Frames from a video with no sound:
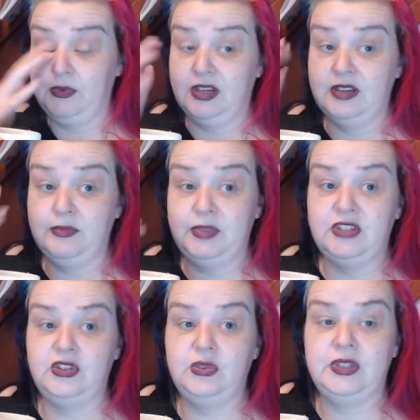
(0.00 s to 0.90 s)
We're going to be
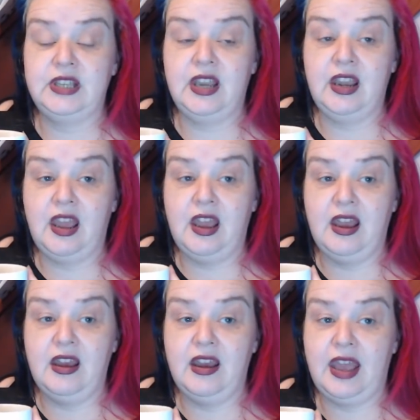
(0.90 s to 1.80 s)
doing
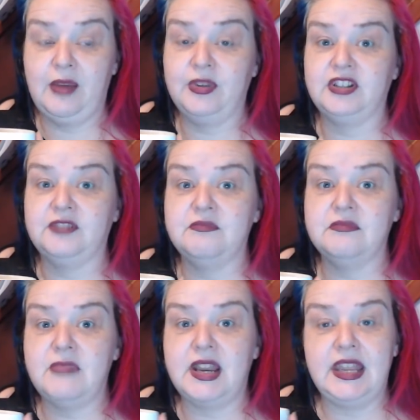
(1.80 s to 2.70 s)
how much
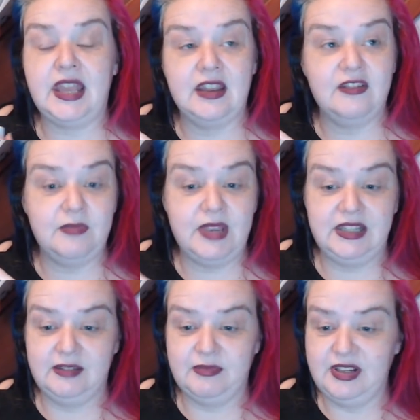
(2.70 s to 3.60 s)
money I've
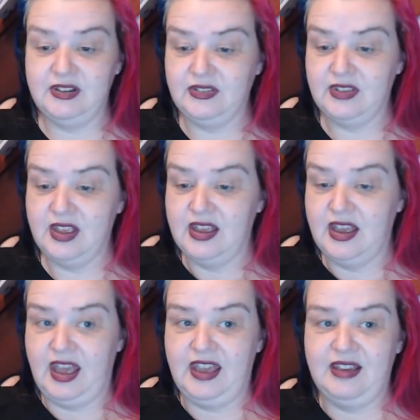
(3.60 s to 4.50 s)
made in the month.
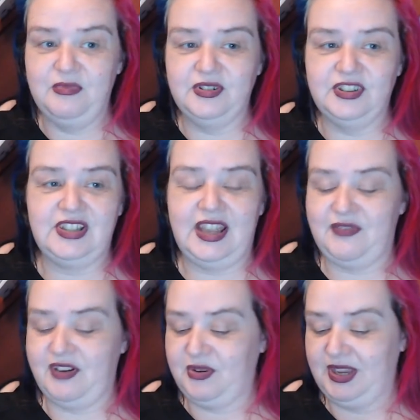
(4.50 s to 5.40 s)
We'll just have
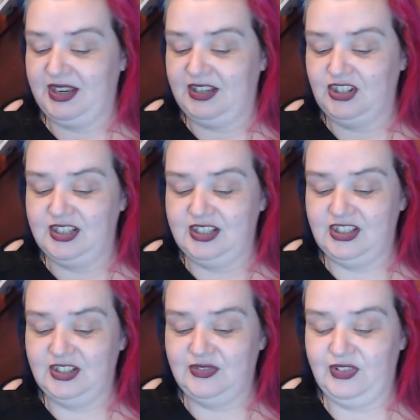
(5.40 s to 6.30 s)
a quick,
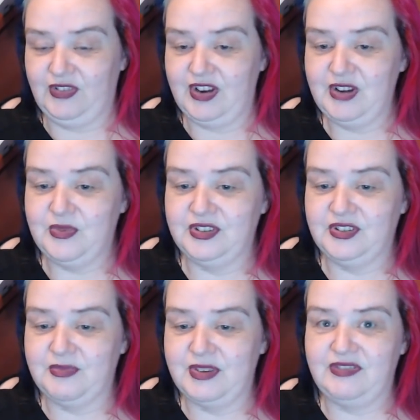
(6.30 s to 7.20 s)
just for fun,
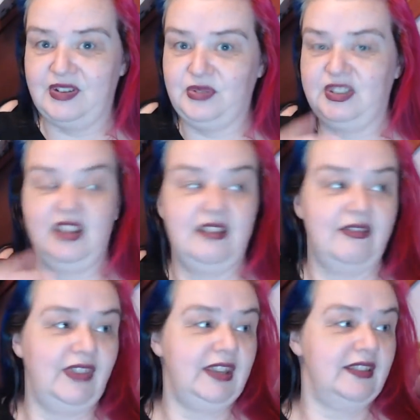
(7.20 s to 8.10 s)
what's on my felting
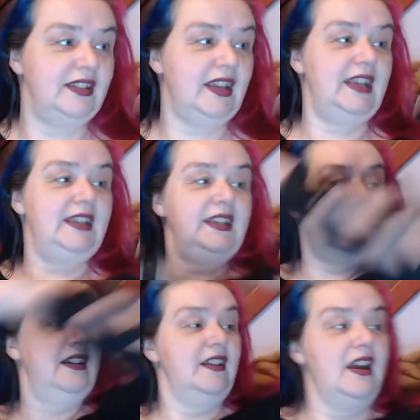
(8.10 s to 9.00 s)
thing at the side
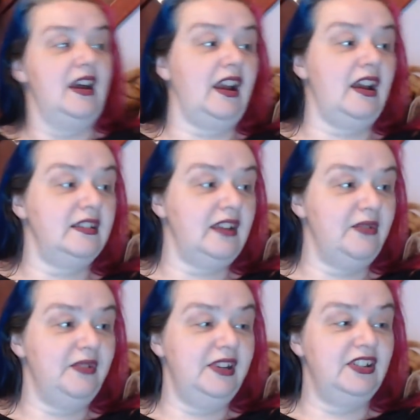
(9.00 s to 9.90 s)
here, because
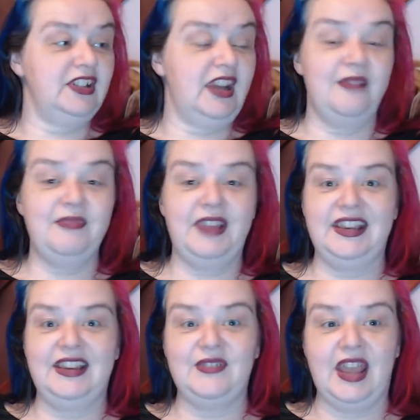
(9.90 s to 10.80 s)
I wanted to show I'm
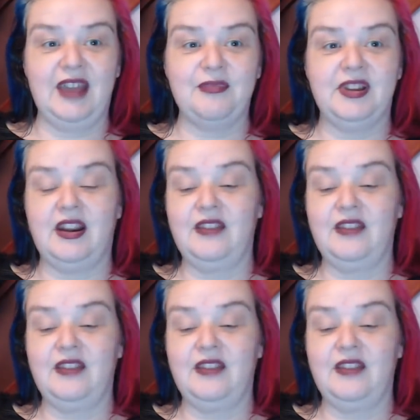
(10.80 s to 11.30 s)
getting even happier.